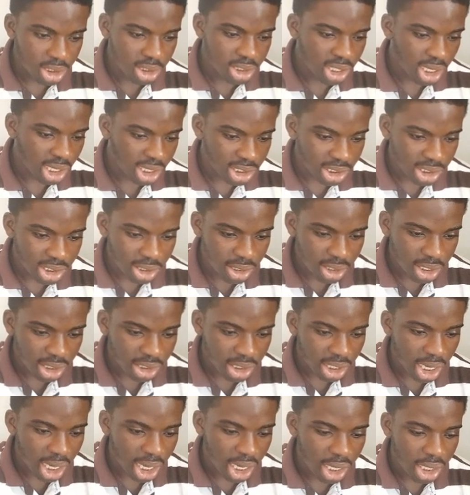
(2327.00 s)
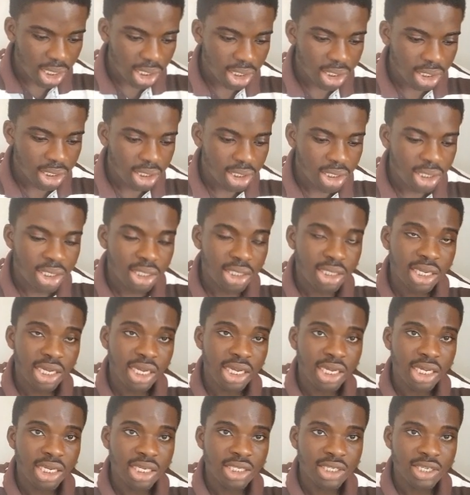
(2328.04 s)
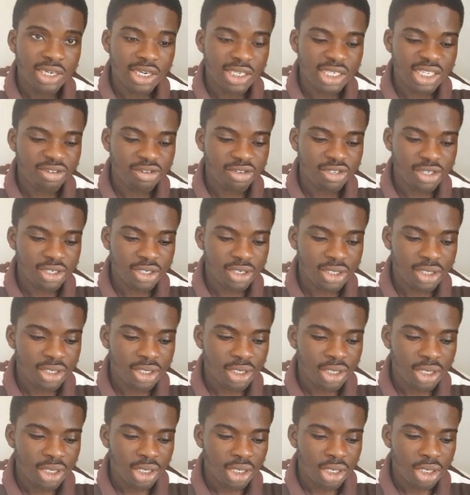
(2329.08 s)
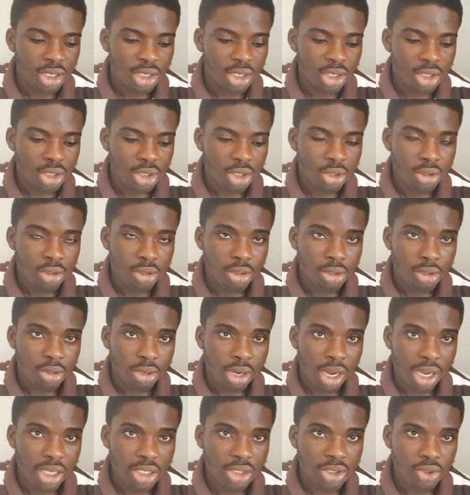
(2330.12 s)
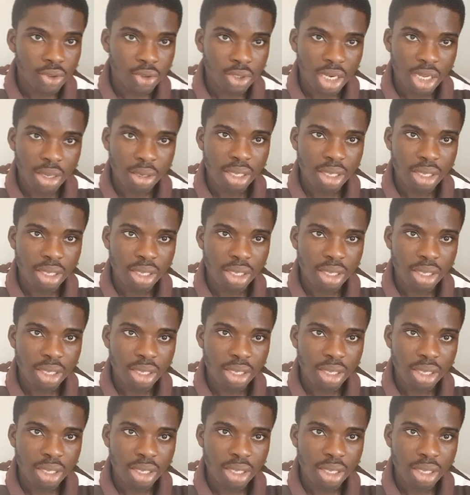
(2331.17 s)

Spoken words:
are still under the internet services. Right, so your